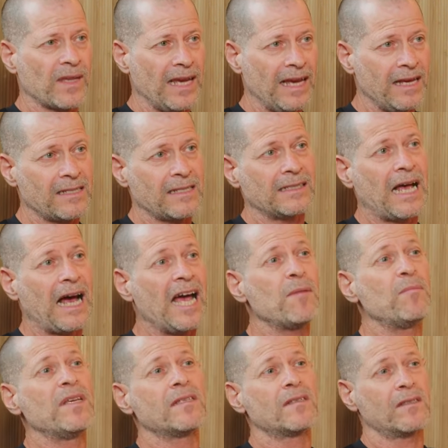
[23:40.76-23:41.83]
has an
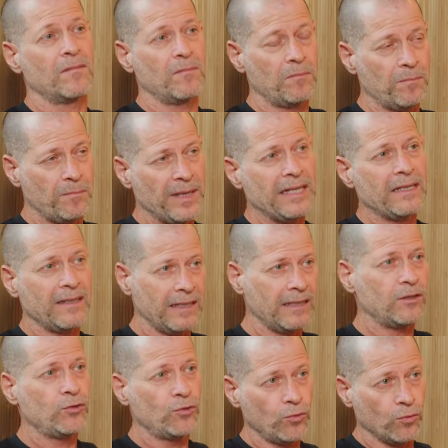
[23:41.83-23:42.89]
IBIS built
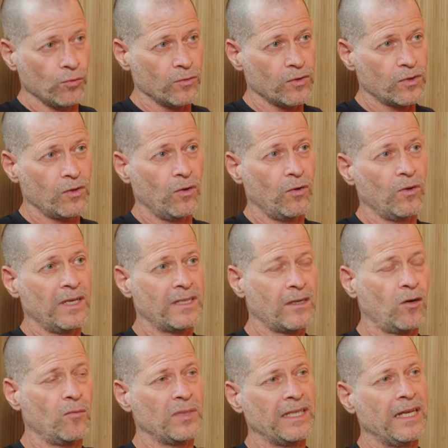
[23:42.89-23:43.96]
in too. So it's a
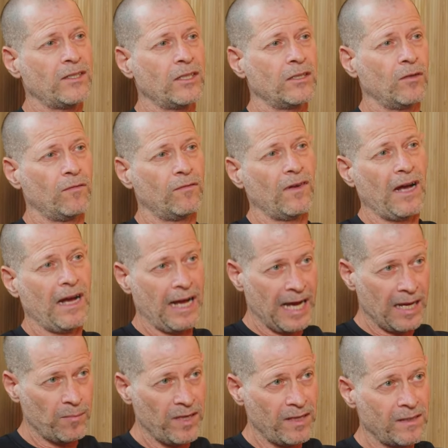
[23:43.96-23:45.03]
combination of
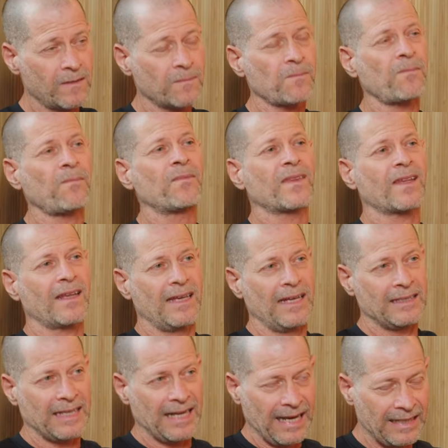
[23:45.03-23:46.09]
IBIS
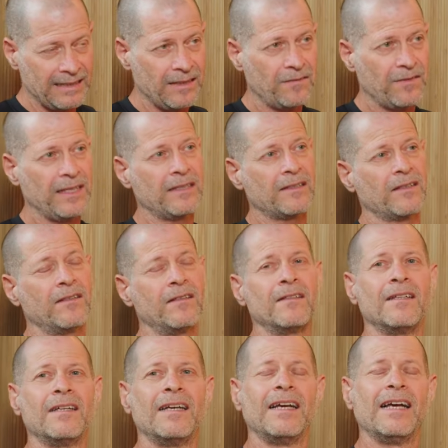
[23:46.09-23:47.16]
and ND filter,
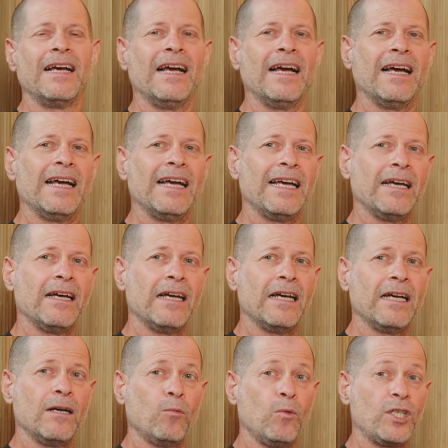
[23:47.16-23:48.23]

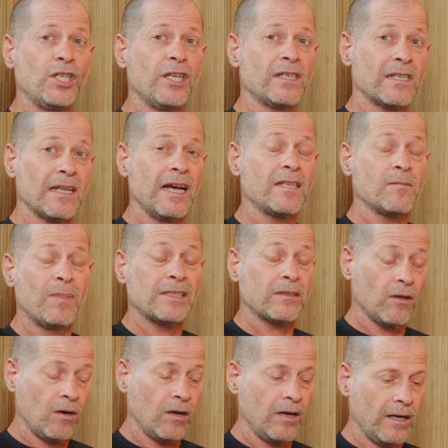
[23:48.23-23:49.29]
uh, which is nice, but
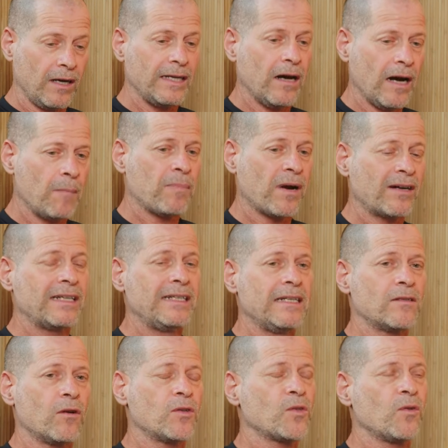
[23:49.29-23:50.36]
apparently
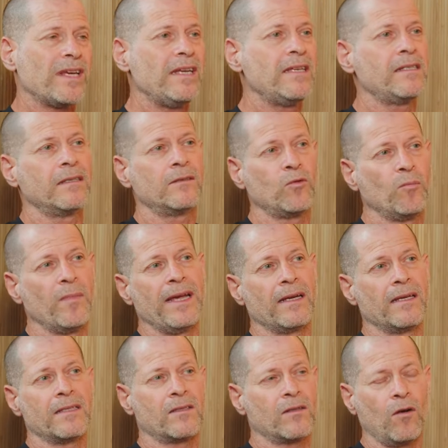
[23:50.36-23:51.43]
it's also easier to
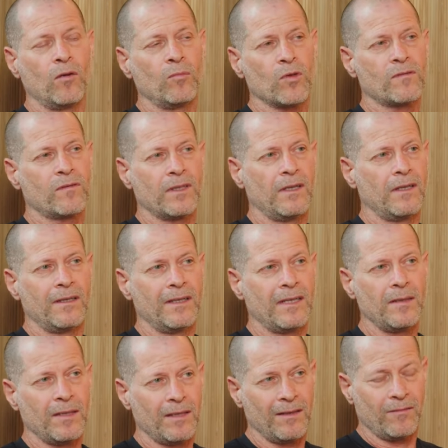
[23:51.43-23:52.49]
make it's almost uh,
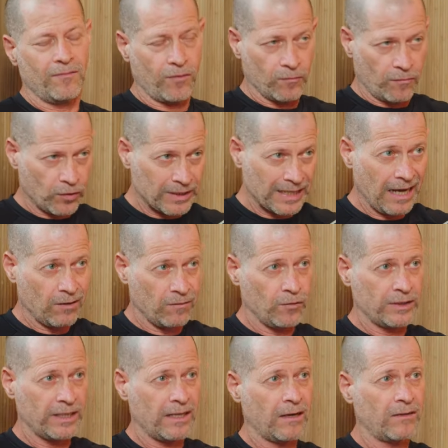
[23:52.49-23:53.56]
for, for now
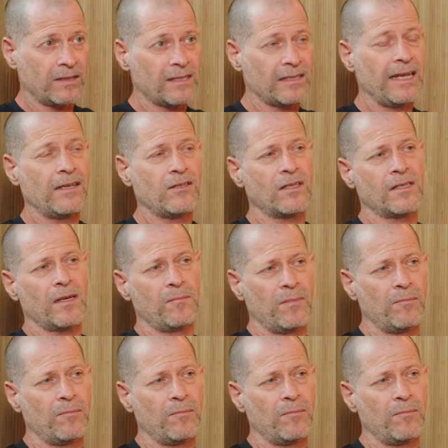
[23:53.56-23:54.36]
for the current stage it's uh,